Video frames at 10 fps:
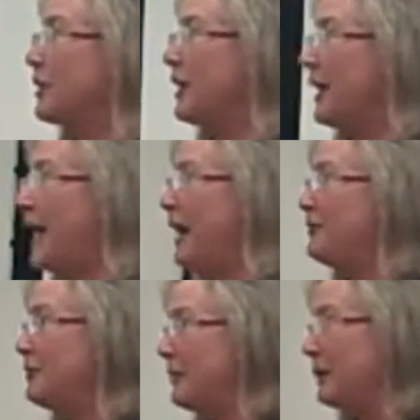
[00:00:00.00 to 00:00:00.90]
We're gonna
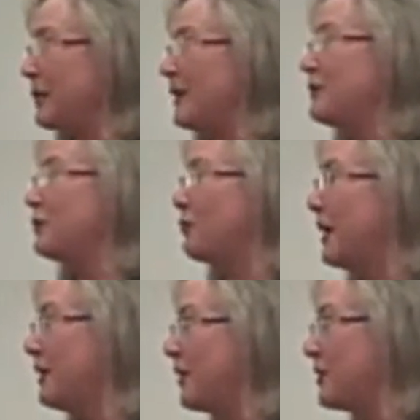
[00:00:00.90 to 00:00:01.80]
have to be. We have to
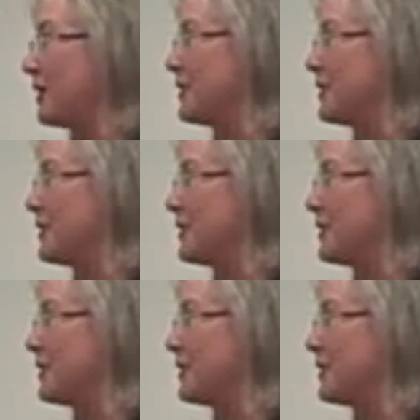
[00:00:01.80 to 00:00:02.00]
train our